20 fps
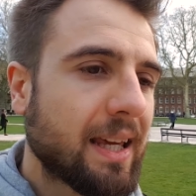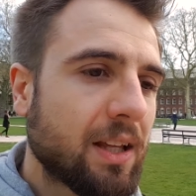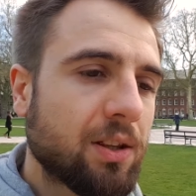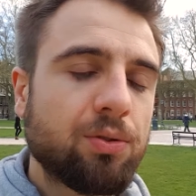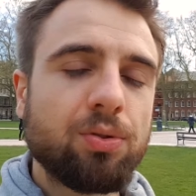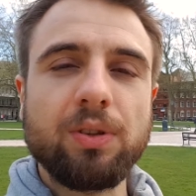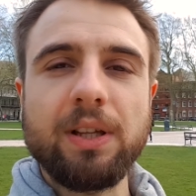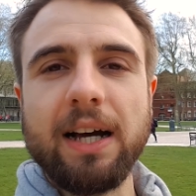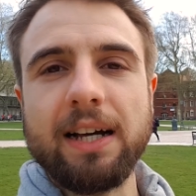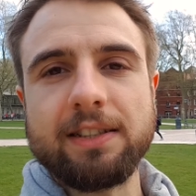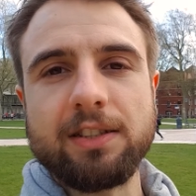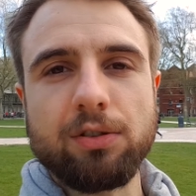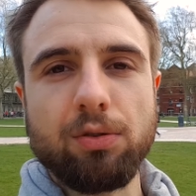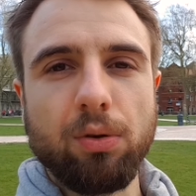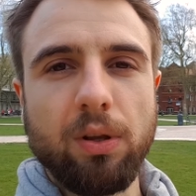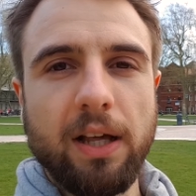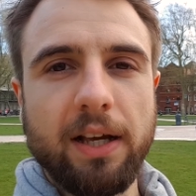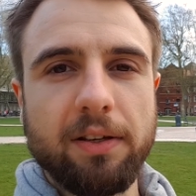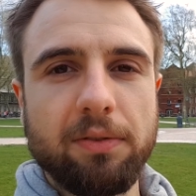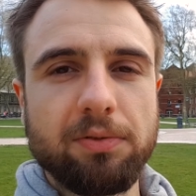into that
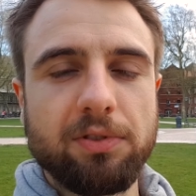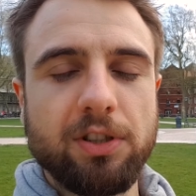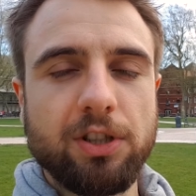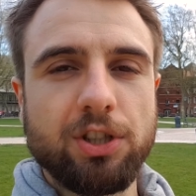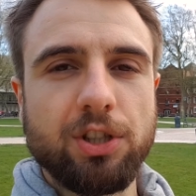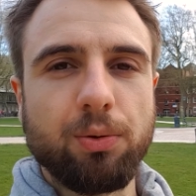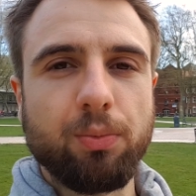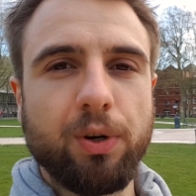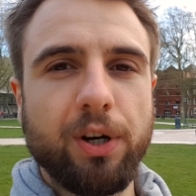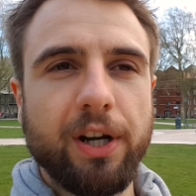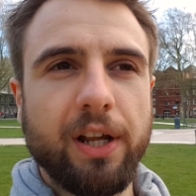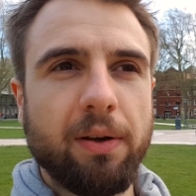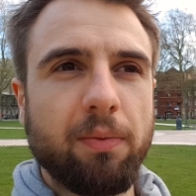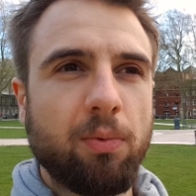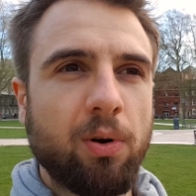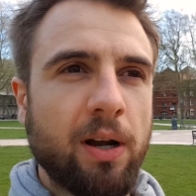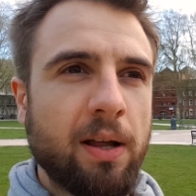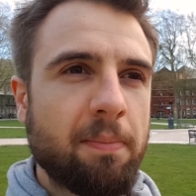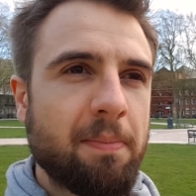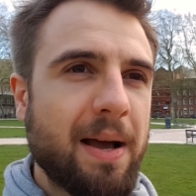skill acquisition where they
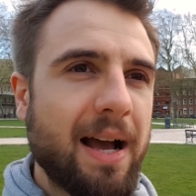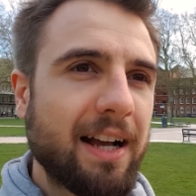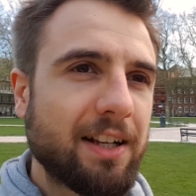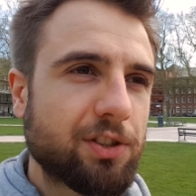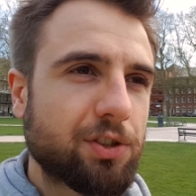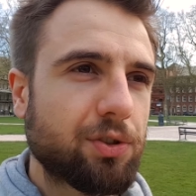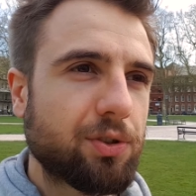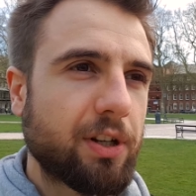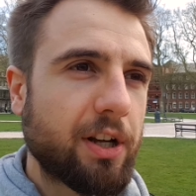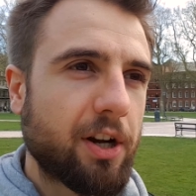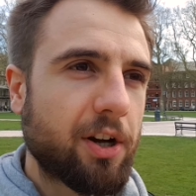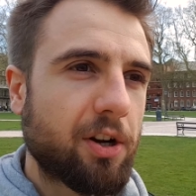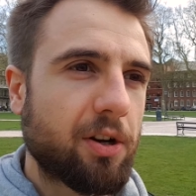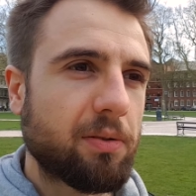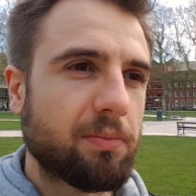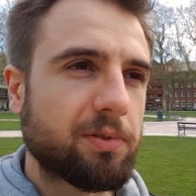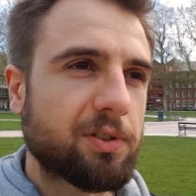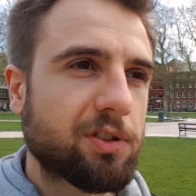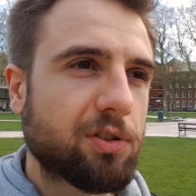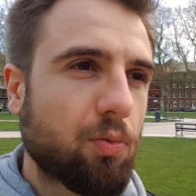want to master
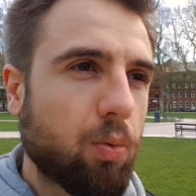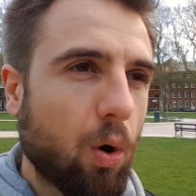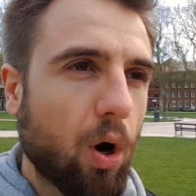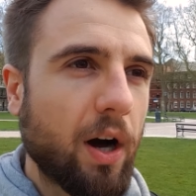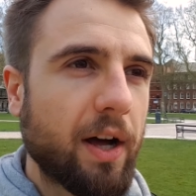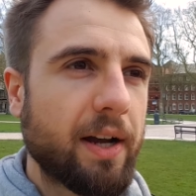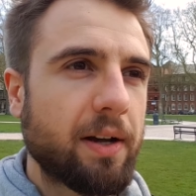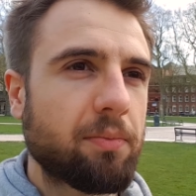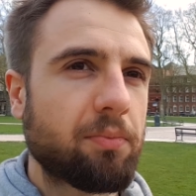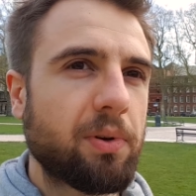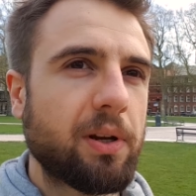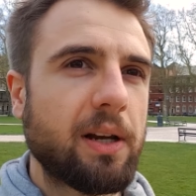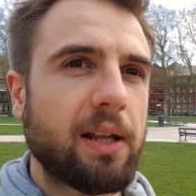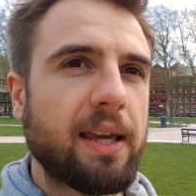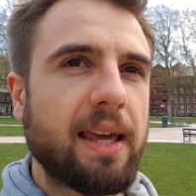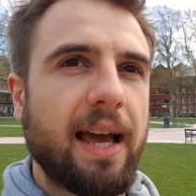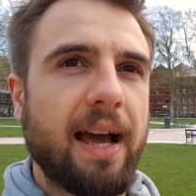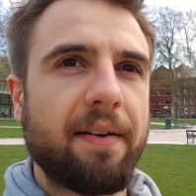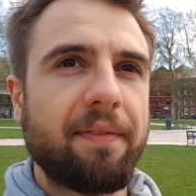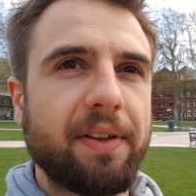their squat and
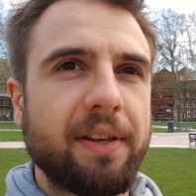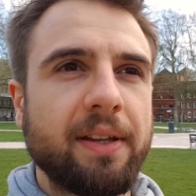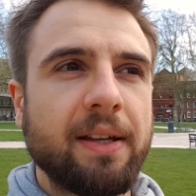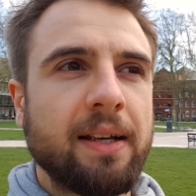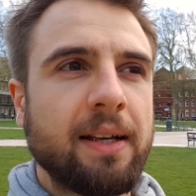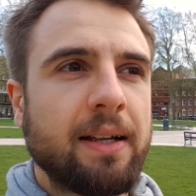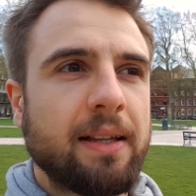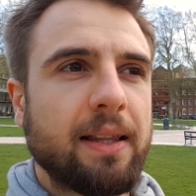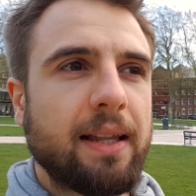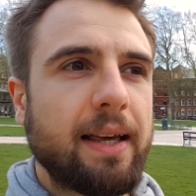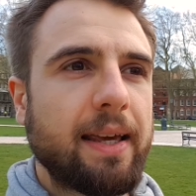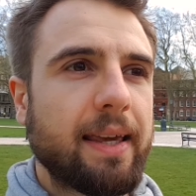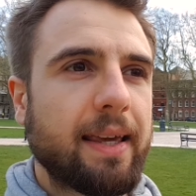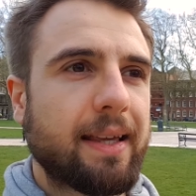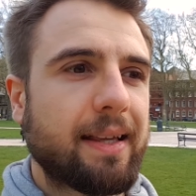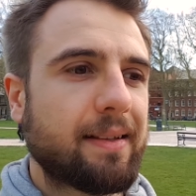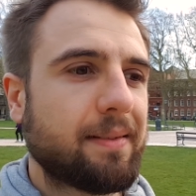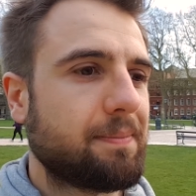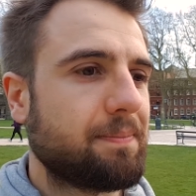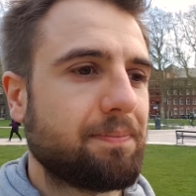really have it
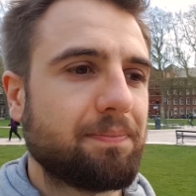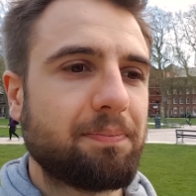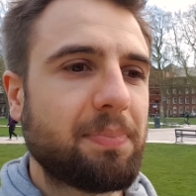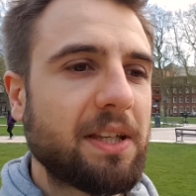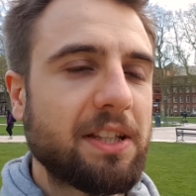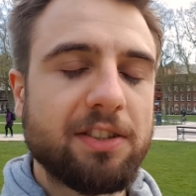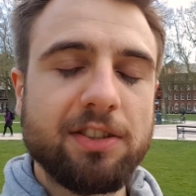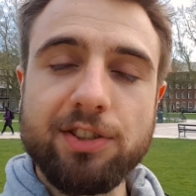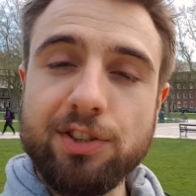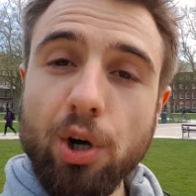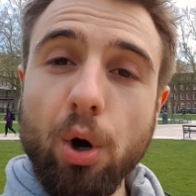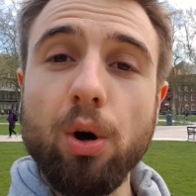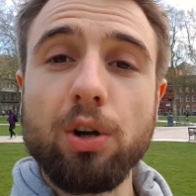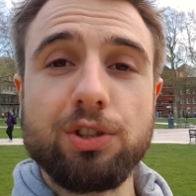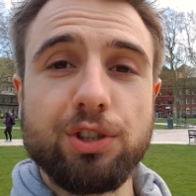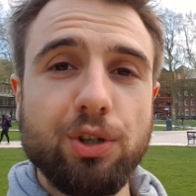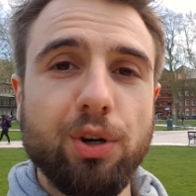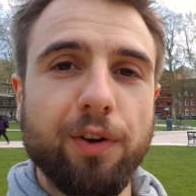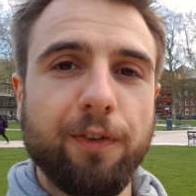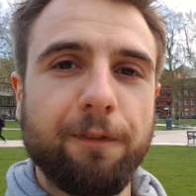like be so
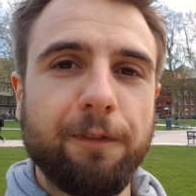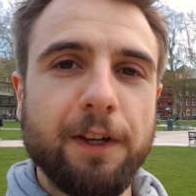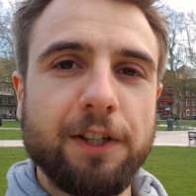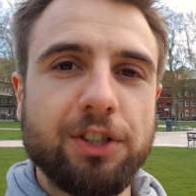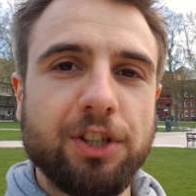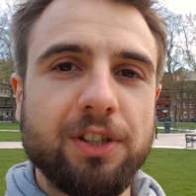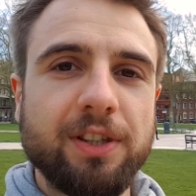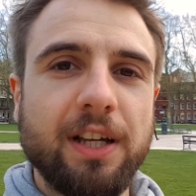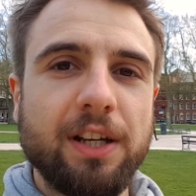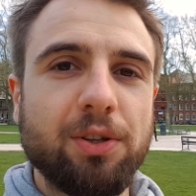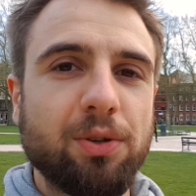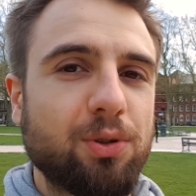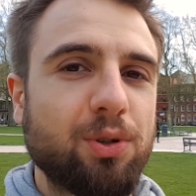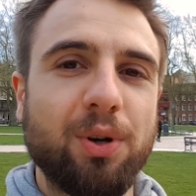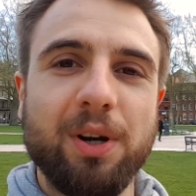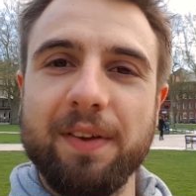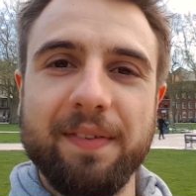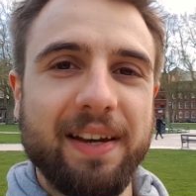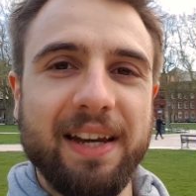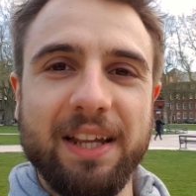so efficient that you
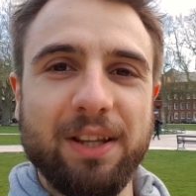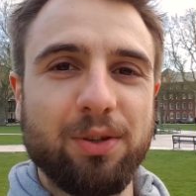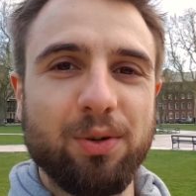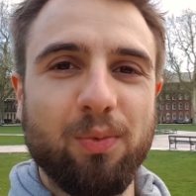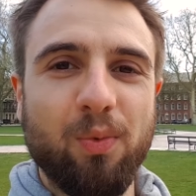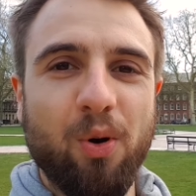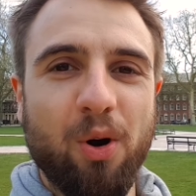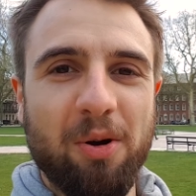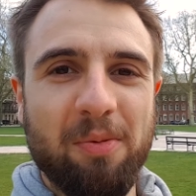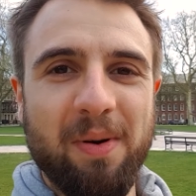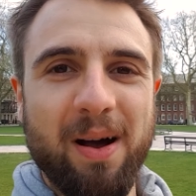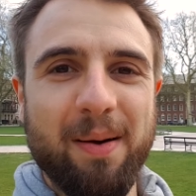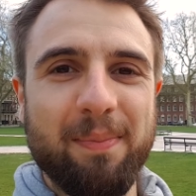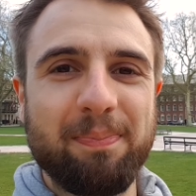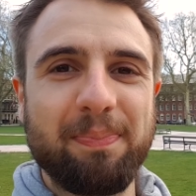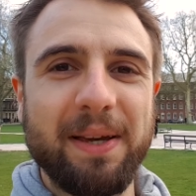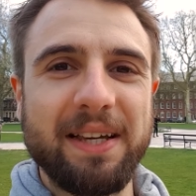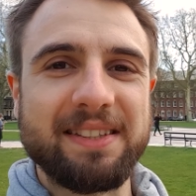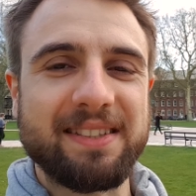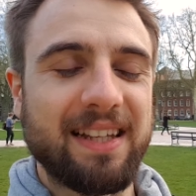don't even need to warm
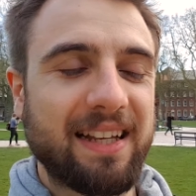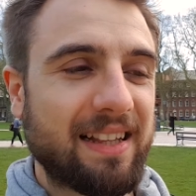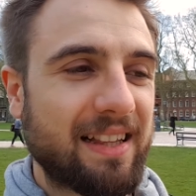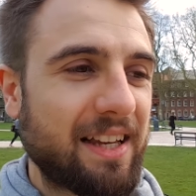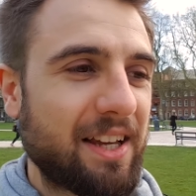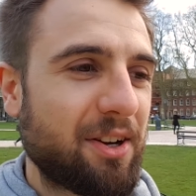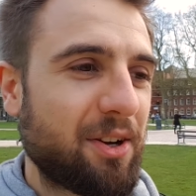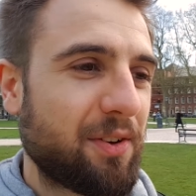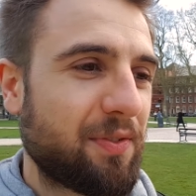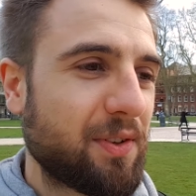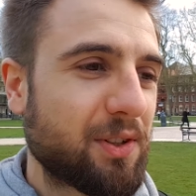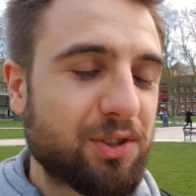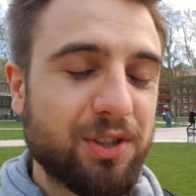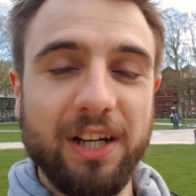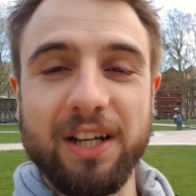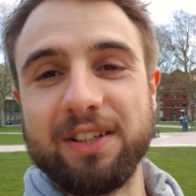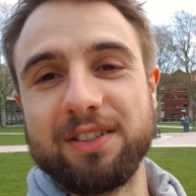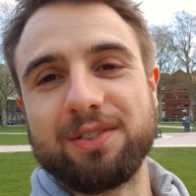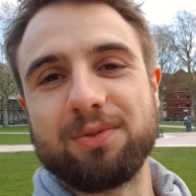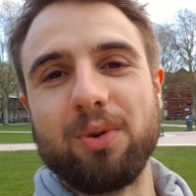up basically you know if you
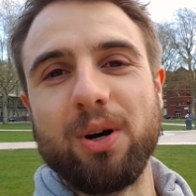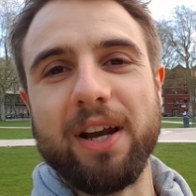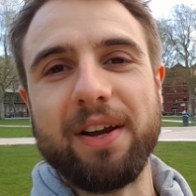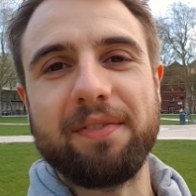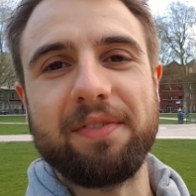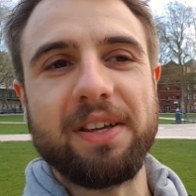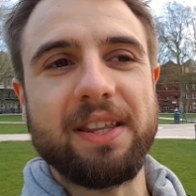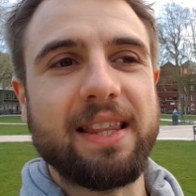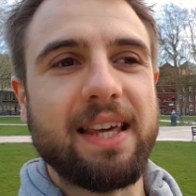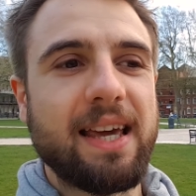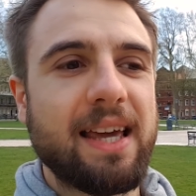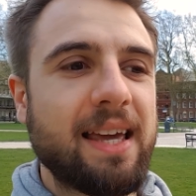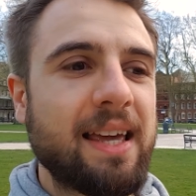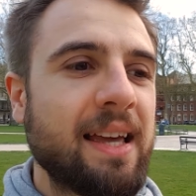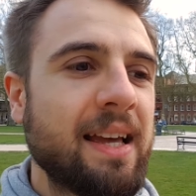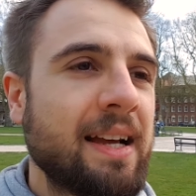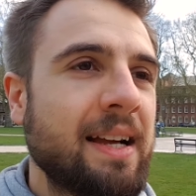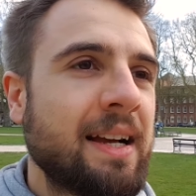train the squat every day